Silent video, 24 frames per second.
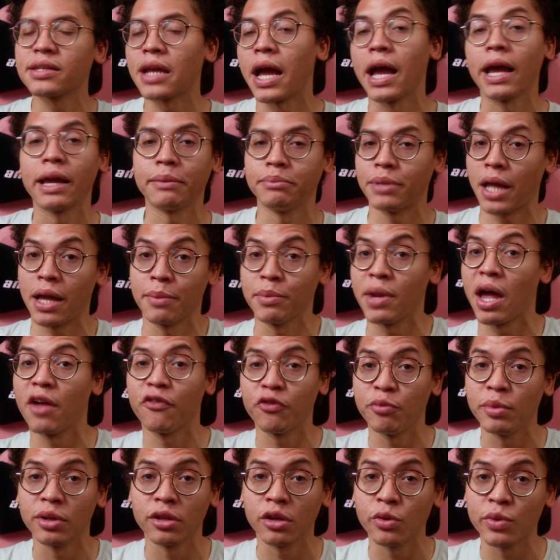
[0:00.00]
I'm not
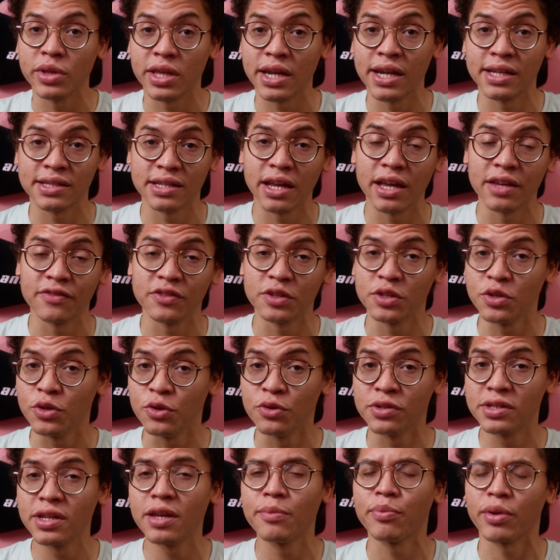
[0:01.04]
familiar with it as I haven't
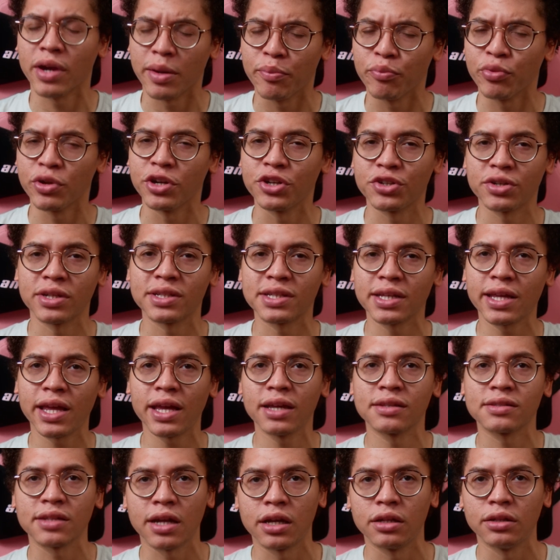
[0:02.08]
used it, but I'm pretty sure that's the
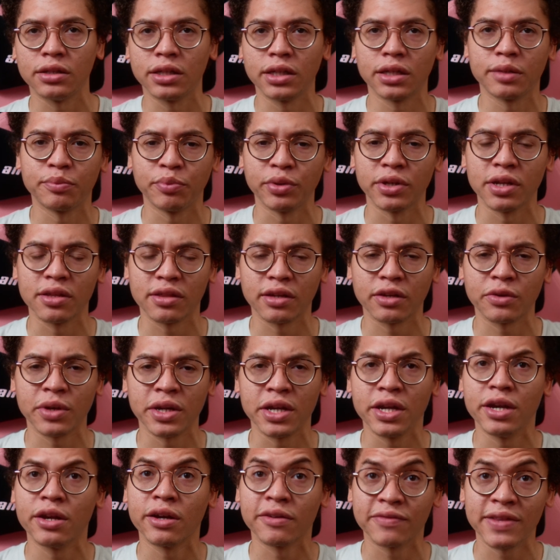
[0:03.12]
case. I'll put a thing right
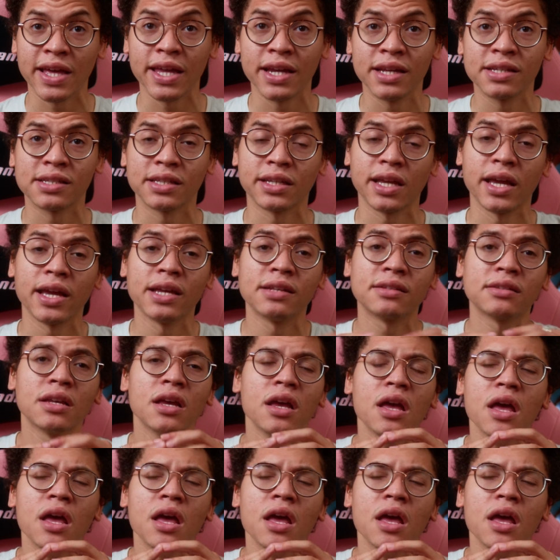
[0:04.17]
here if that is the case.